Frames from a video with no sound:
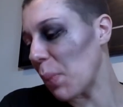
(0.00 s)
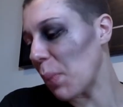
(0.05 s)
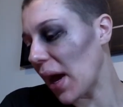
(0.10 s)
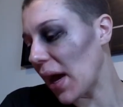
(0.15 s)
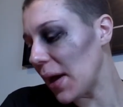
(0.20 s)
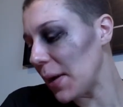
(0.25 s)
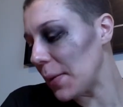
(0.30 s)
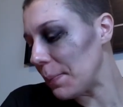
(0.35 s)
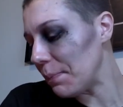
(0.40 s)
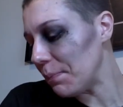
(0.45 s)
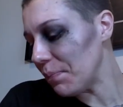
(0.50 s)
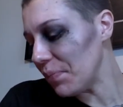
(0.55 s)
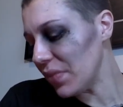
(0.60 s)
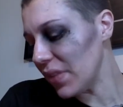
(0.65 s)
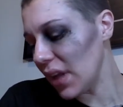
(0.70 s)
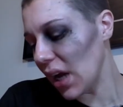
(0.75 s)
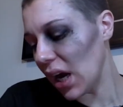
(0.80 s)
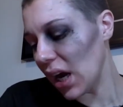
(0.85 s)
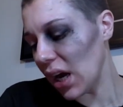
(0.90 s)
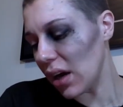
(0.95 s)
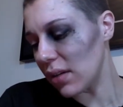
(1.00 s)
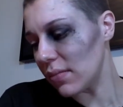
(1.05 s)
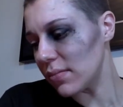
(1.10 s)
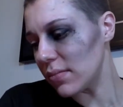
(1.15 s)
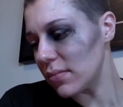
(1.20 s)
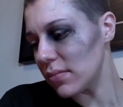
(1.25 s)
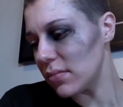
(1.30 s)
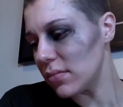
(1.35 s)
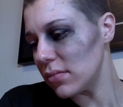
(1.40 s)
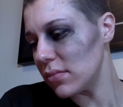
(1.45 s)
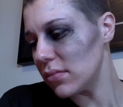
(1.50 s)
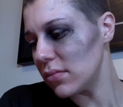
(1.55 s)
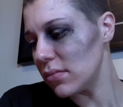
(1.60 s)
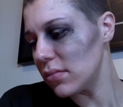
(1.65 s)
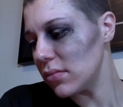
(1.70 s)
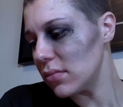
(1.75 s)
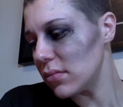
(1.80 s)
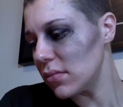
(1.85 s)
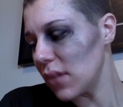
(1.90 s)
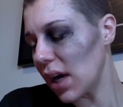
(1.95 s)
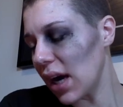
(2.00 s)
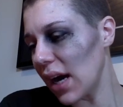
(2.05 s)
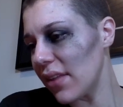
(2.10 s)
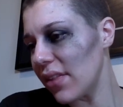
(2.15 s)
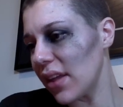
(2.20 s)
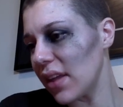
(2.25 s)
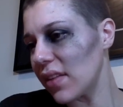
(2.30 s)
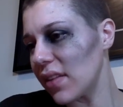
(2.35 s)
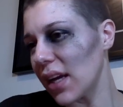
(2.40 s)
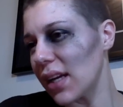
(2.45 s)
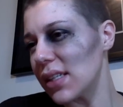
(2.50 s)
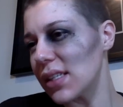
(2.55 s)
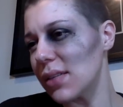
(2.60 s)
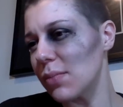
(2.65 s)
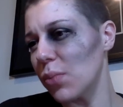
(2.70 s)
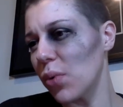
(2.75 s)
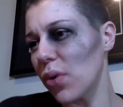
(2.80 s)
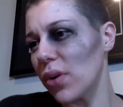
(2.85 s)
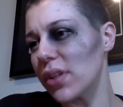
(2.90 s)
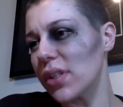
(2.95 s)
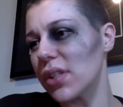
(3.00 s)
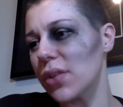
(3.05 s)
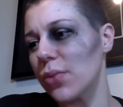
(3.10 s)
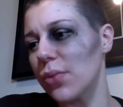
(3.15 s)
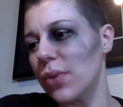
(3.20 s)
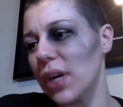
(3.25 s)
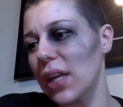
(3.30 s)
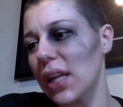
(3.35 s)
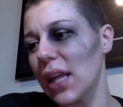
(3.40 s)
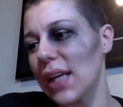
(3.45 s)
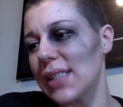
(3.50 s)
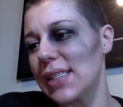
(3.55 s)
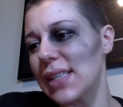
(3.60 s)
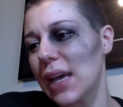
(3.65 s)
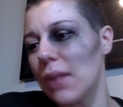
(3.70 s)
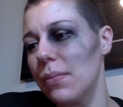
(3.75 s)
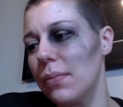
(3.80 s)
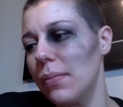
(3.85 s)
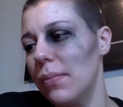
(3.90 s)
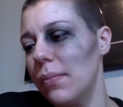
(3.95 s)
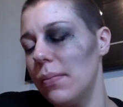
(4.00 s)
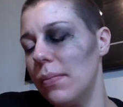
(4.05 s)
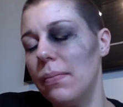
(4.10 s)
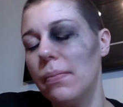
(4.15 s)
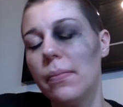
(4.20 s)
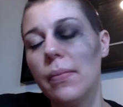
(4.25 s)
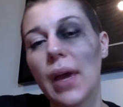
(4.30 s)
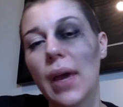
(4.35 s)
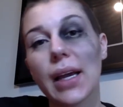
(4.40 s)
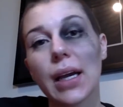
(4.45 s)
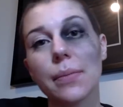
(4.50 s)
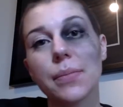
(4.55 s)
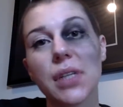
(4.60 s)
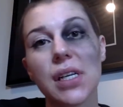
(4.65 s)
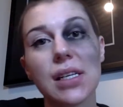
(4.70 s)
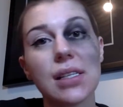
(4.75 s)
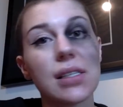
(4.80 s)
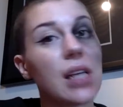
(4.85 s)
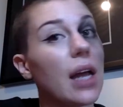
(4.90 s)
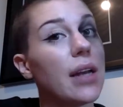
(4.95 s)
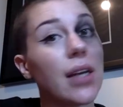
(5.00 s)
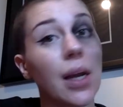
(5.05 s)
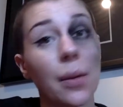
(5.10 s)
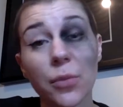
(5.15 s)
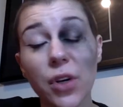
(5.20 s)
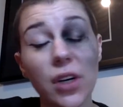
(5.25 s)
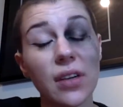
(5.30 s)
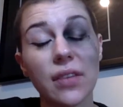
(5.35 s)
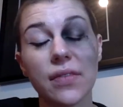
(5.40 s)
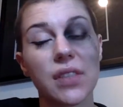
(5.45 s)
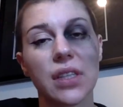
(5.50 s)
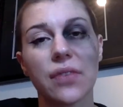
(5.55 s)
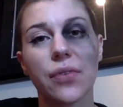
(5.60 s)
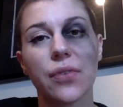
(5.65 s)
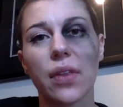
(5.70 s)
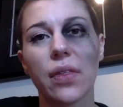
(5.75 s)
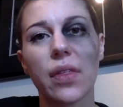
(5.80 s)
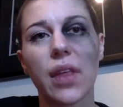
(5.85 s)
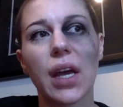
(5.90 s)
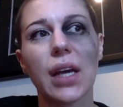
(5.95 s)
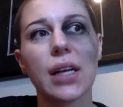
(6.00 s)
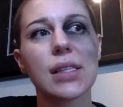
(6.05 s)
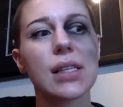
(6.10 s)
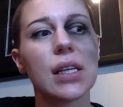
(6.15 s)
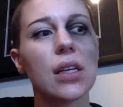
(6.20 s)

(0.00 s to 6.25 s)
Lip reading: But I think that it's important to realize that makeup does a number of different things.